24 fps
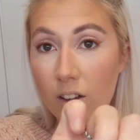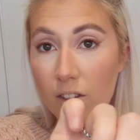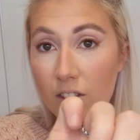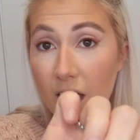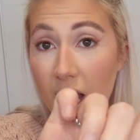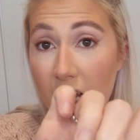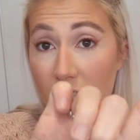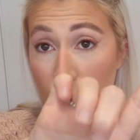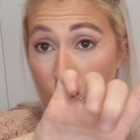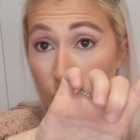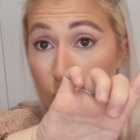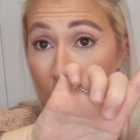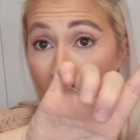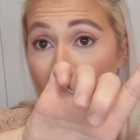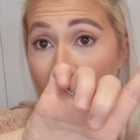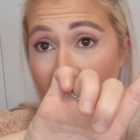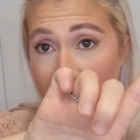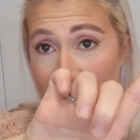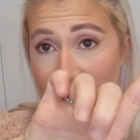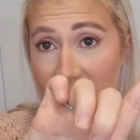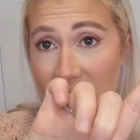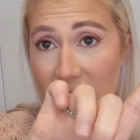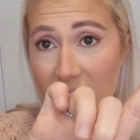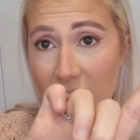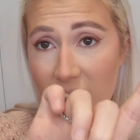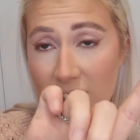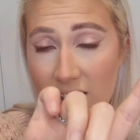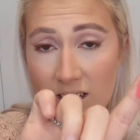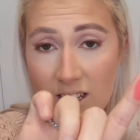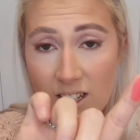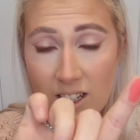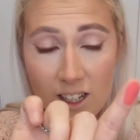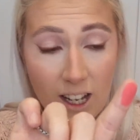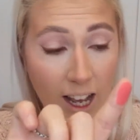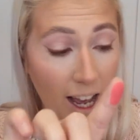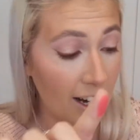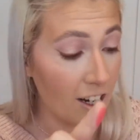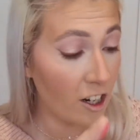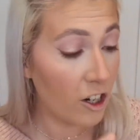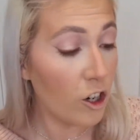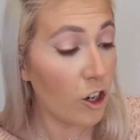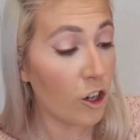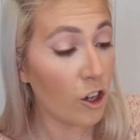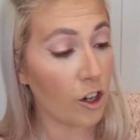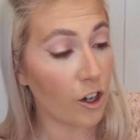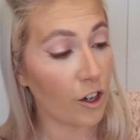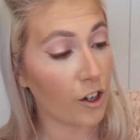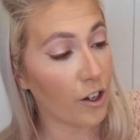That's red. And
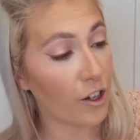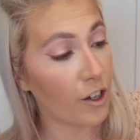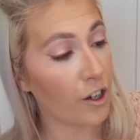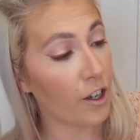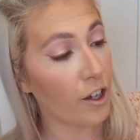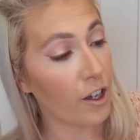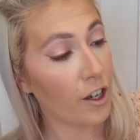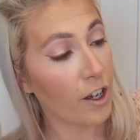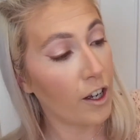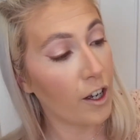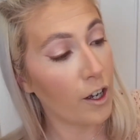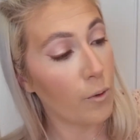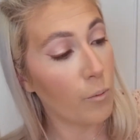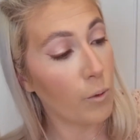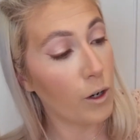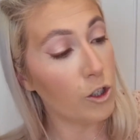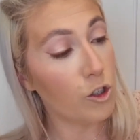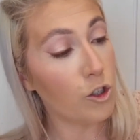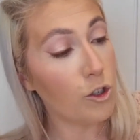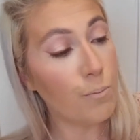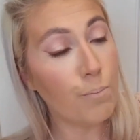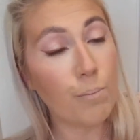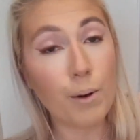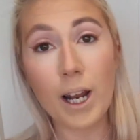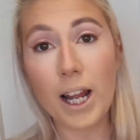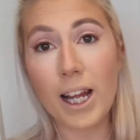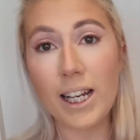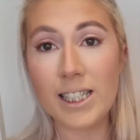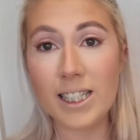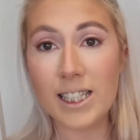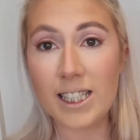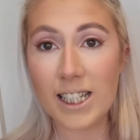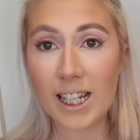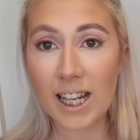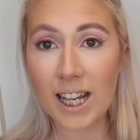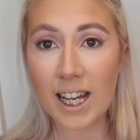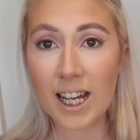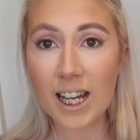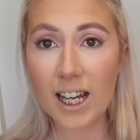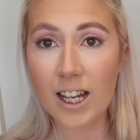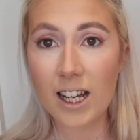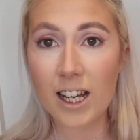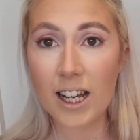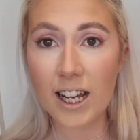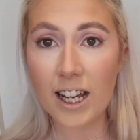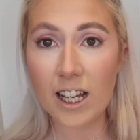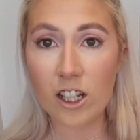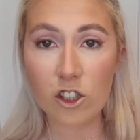look, when you blend it,
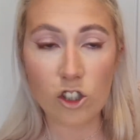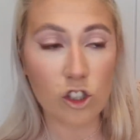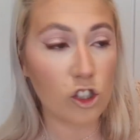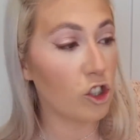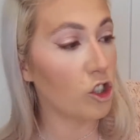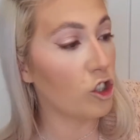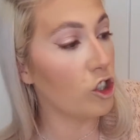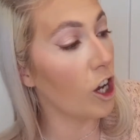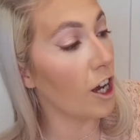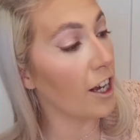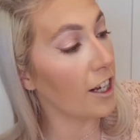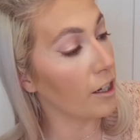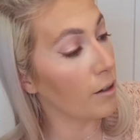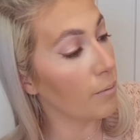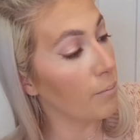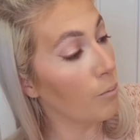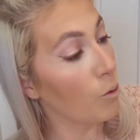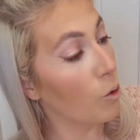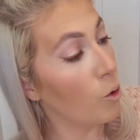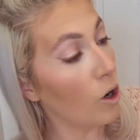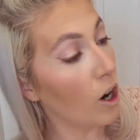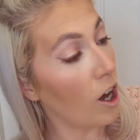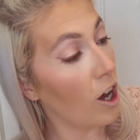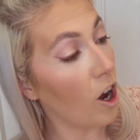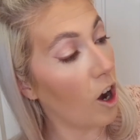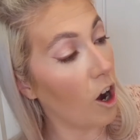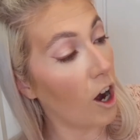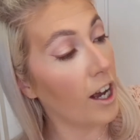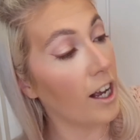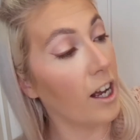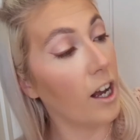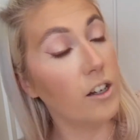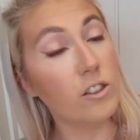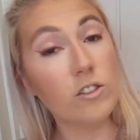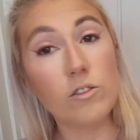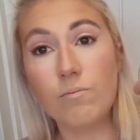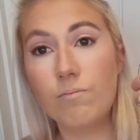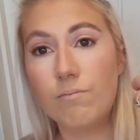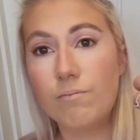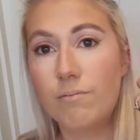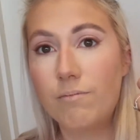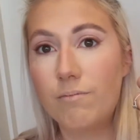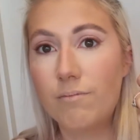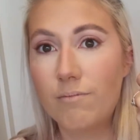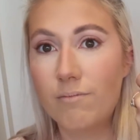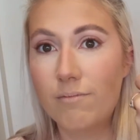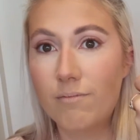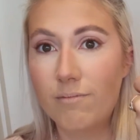it's like more like
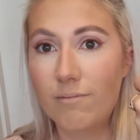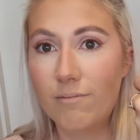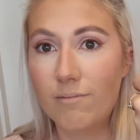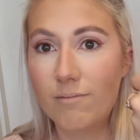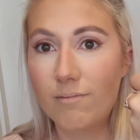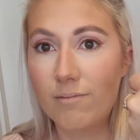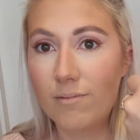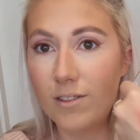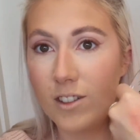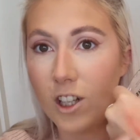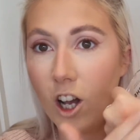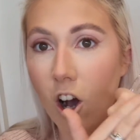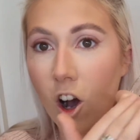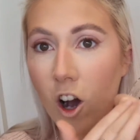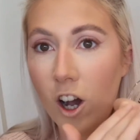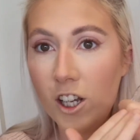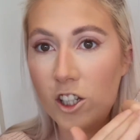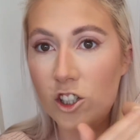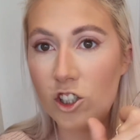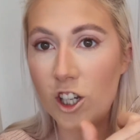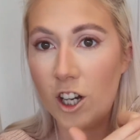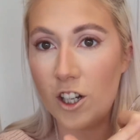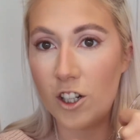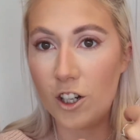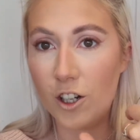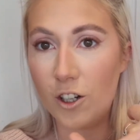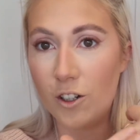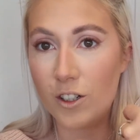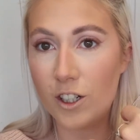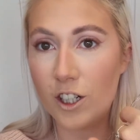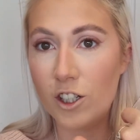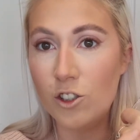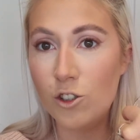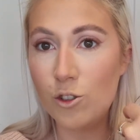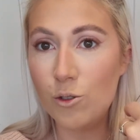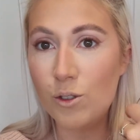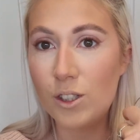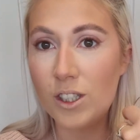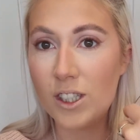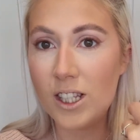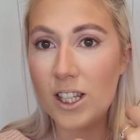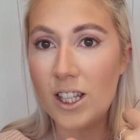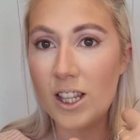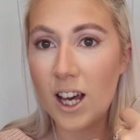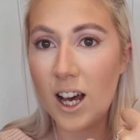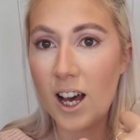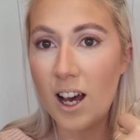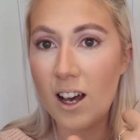eyeshadow. Can you
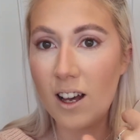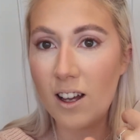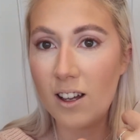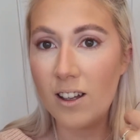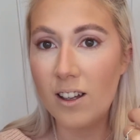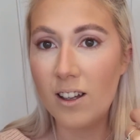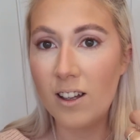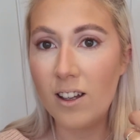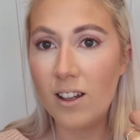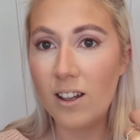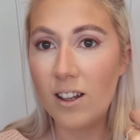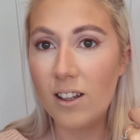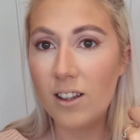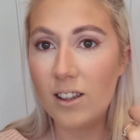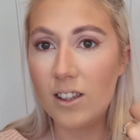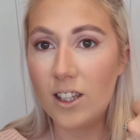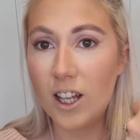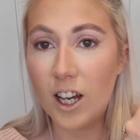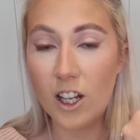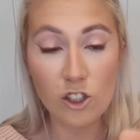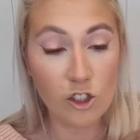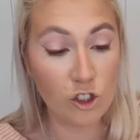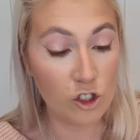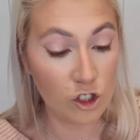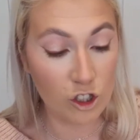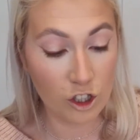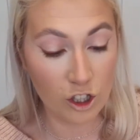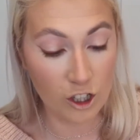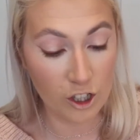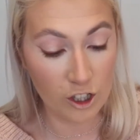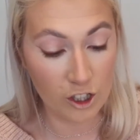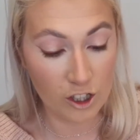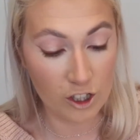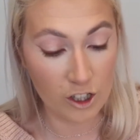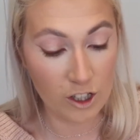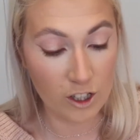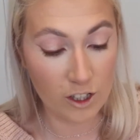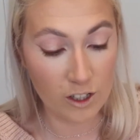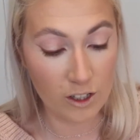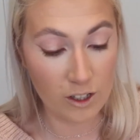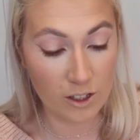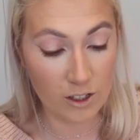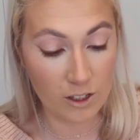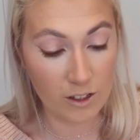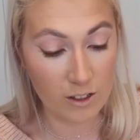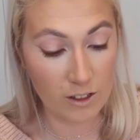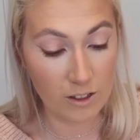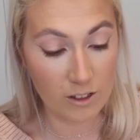see that? That's just,
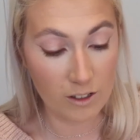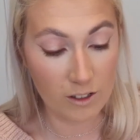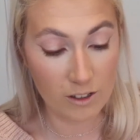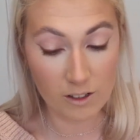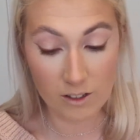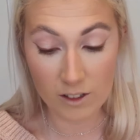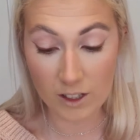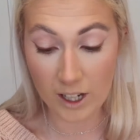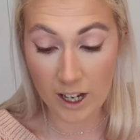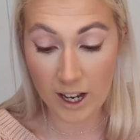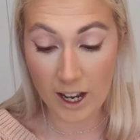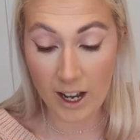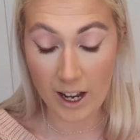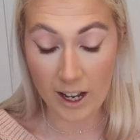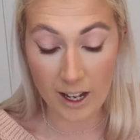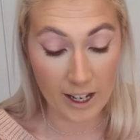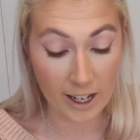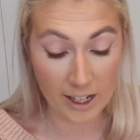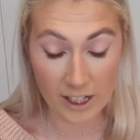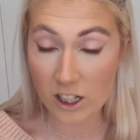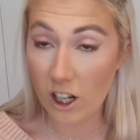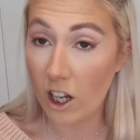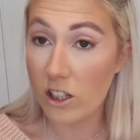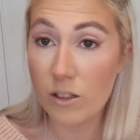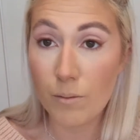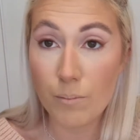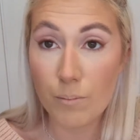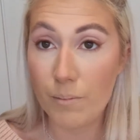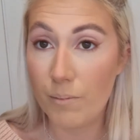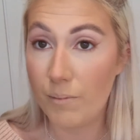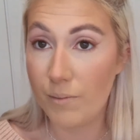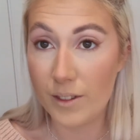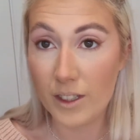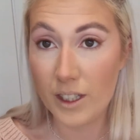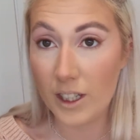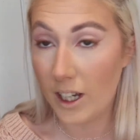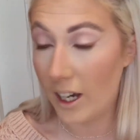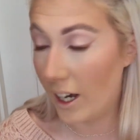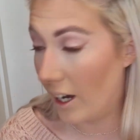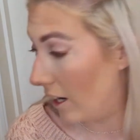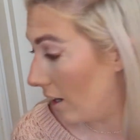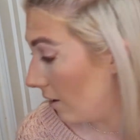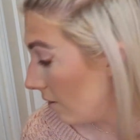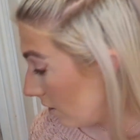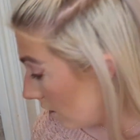yeah, it doesn't, yeah.